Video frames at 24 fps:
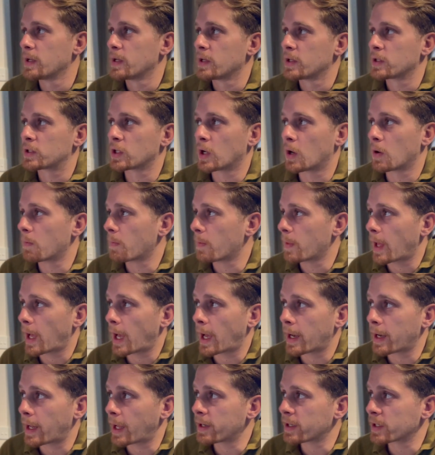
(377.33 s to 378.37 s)
So
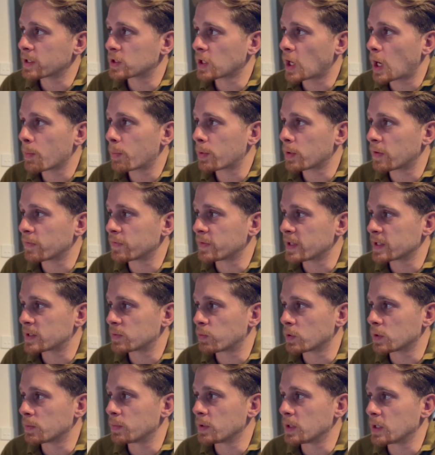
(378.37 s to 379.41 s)
an example of this
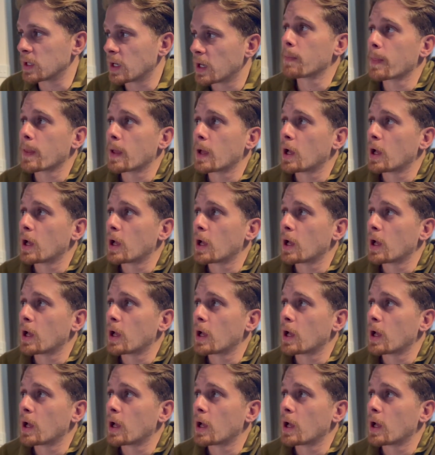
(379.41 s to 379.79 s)
would be,